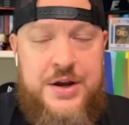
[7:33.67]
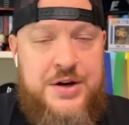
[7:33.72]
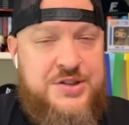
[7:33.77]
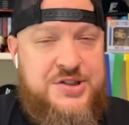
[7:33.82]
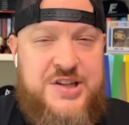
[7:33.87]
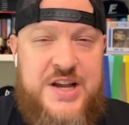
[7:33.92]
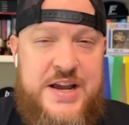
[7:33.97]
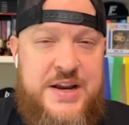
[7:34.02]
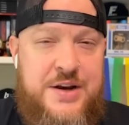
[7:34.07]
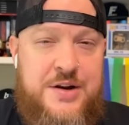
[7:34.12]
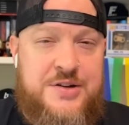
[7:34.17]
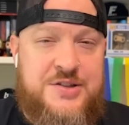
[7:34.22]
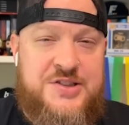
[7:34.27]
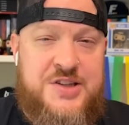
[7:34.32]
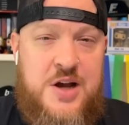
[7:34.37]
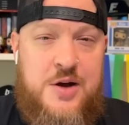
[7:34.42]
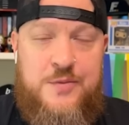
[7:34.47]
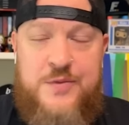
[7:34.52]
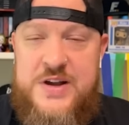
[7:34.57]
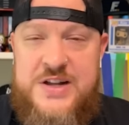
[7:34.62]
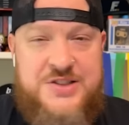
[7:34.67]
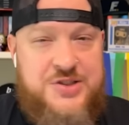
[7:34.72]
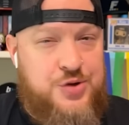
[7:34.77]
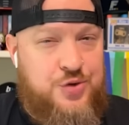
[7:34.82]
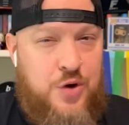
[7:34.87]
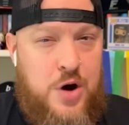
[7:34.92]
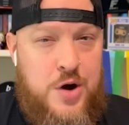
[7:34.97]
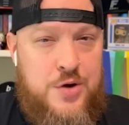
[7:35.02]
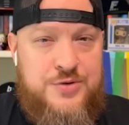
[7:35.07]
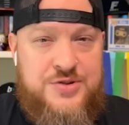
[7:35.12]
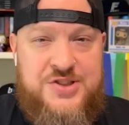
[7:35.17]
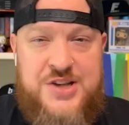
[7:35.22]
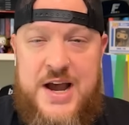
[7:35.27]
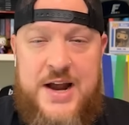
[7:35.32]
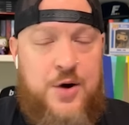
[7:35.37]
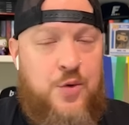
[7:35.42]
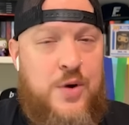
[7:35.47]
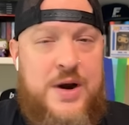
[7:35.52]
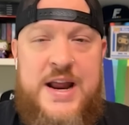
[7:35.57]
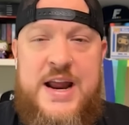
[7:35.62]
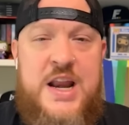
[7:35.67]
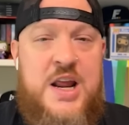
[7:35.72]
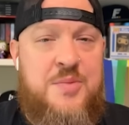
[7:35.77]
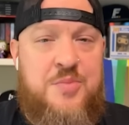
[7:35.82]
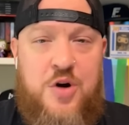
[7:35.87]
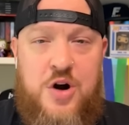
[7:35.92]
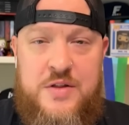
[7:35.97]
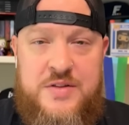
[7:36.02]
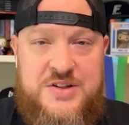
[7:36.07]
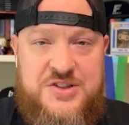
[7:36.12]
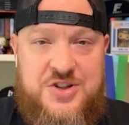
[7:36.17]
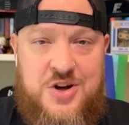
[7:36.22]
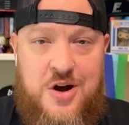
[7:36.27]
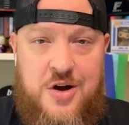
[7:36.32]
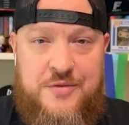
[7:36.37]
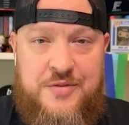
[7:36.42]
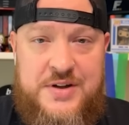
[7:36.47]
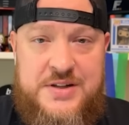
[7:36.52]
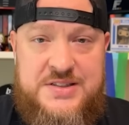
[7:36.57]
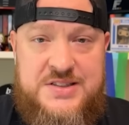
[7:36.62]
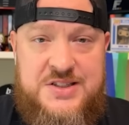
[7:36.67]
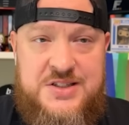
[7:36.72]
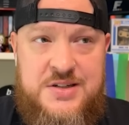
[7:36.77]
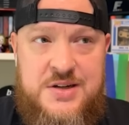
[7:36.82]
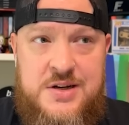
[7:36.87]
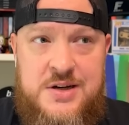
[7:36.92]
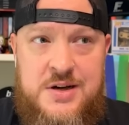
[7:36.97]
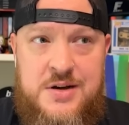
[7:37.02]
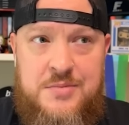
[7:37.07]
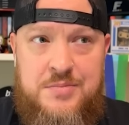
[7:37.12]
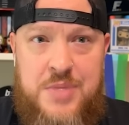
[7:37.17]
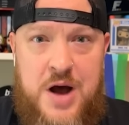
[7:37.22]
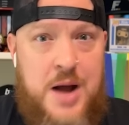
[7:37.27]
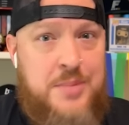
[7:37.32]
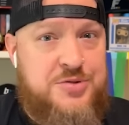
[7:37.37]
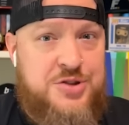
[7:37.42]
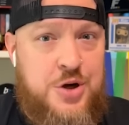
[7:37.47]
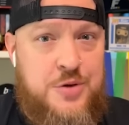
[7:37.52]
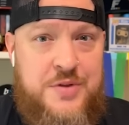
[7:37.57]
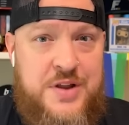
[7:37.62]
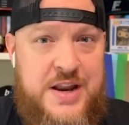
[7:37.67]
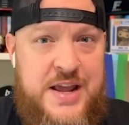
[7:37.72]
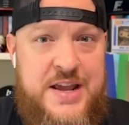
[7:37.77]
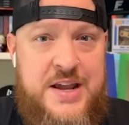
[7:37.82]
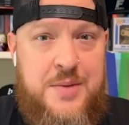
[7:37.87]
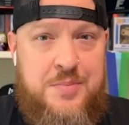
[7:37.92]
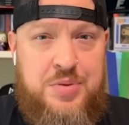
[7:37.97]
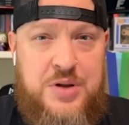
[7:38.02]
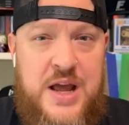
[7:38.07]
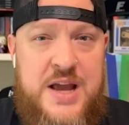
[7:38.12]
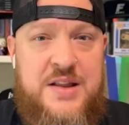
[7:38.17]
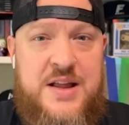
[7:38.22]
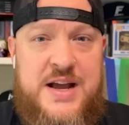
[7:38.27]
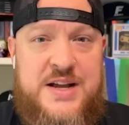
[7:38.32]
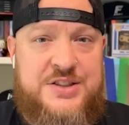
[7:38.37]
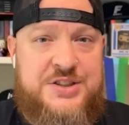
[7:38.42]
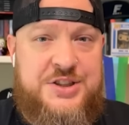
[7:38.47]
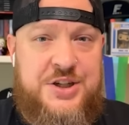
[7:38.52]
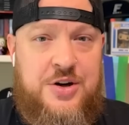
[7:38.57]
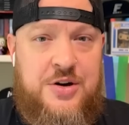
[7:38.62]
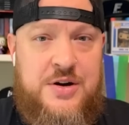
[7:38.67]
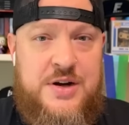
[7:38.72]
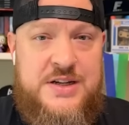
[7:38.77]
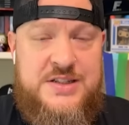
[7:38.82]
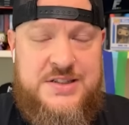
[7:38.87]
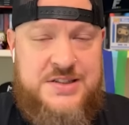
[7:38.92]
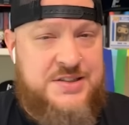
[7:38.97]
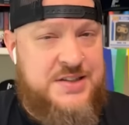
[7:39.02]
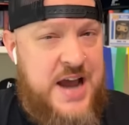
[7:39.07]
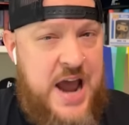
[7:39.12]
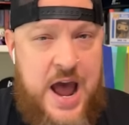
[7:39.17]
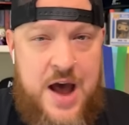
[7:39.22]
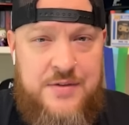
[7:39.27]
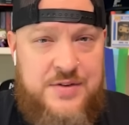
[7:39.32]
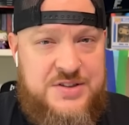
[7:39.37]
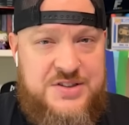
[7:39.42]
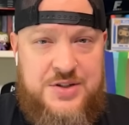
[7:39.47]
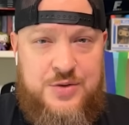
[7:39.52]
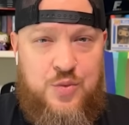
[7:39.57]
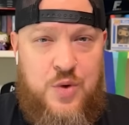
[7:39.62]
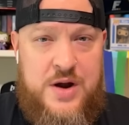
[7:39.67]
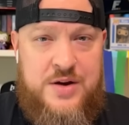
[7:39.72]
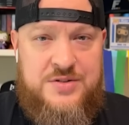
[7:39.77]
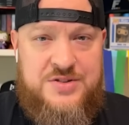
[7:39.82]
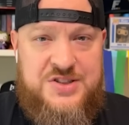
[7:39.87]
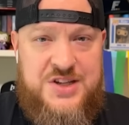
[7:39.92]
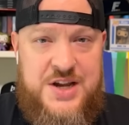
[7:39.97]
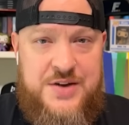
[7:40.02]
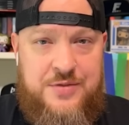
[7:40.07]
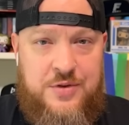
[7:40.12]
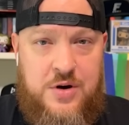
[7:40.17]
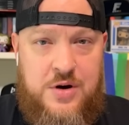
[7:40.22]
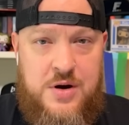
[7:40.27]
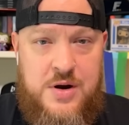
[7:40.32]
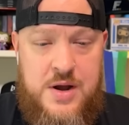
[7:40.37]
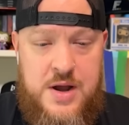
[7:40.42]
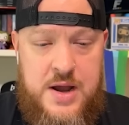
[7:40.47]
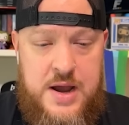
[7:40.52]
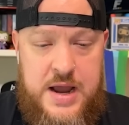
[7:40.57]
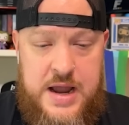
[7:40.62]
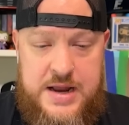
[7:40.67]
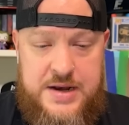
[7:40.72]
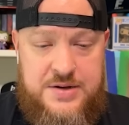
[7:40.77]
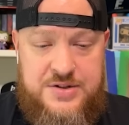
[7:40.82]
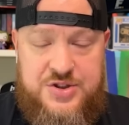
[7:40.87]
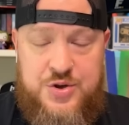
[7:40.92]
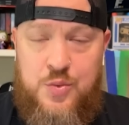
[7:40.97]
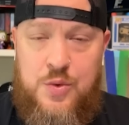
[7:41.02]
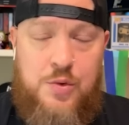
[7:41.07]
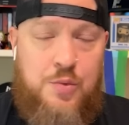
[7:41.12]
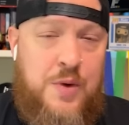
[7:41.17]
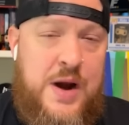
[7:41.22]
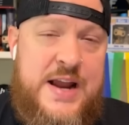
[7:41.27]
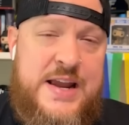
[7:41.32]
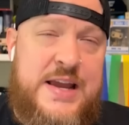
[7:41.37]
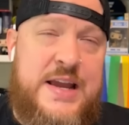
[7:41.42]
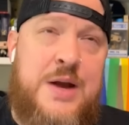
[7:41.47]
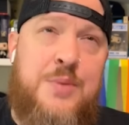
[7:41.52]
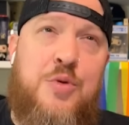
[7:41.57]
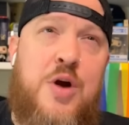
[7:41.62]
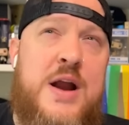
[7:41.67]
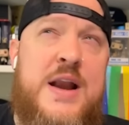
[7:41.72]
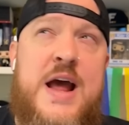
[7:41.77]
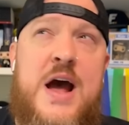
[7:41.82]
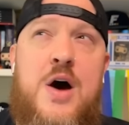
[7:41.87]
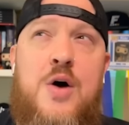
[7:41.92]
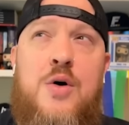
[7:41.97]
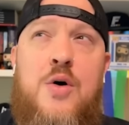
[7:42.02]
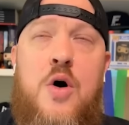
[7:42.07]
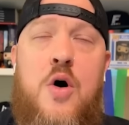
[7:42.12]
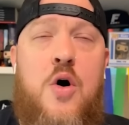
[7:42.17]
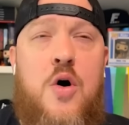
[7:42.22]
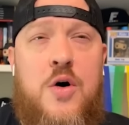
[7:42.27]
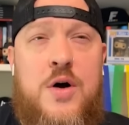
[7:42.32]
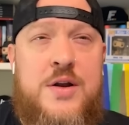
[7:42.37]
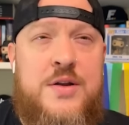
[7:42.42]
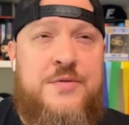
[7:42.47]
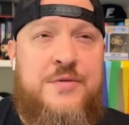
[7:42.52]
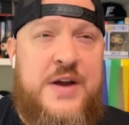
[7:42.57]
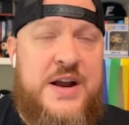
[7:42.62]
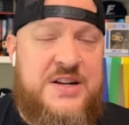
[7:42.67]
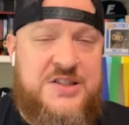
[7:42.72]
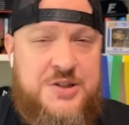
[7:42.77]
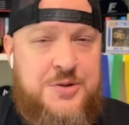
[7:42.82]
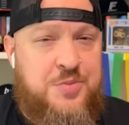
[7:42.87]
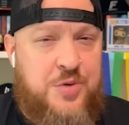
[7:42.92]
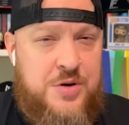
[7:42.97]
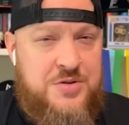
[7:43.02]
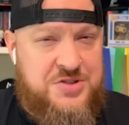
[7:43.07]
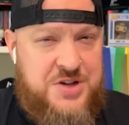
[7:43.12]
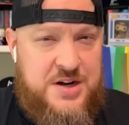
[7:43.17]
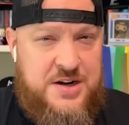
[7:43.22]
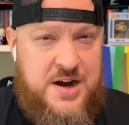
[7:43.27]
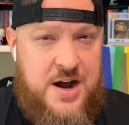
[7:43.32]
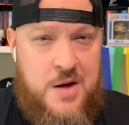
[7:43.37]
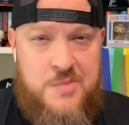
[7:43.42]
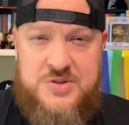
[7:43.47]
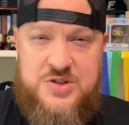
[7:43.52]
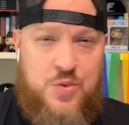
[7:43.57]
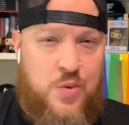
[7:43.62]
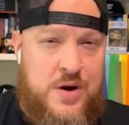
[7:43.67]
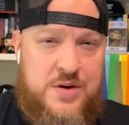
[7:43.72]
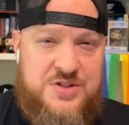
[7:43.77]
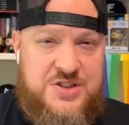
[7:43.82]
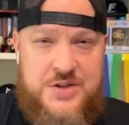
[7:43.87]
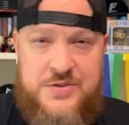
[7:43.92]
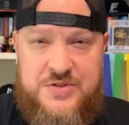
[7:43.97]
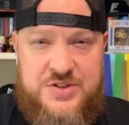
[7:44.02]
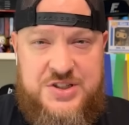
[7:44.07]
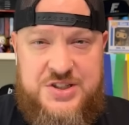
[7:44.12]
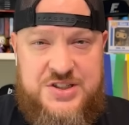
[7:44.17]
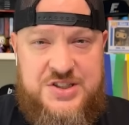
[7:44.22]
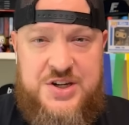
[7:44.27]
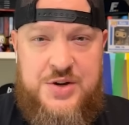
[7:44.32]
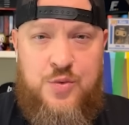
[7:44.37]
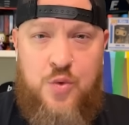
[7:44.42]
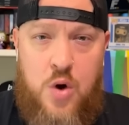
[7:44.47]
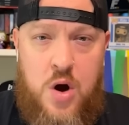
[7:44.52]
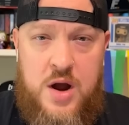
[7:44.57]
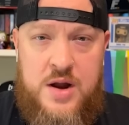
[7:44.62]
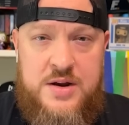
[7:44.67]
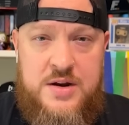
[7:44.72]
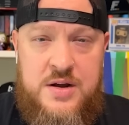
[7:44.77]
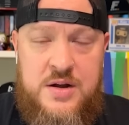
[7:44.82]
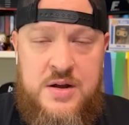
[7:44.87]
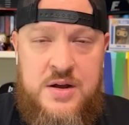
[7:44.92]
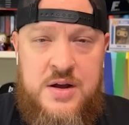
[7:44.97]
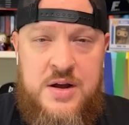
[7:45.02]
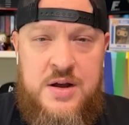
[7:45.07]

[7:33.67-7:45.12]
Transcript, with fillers: you're saying to yourself, it's gross. I don't want any part of this offense. Pop showed that he could play last year. He's a talented wide receiver. And so we're ranking him right now on fantasypros.com as the wide receiver 61.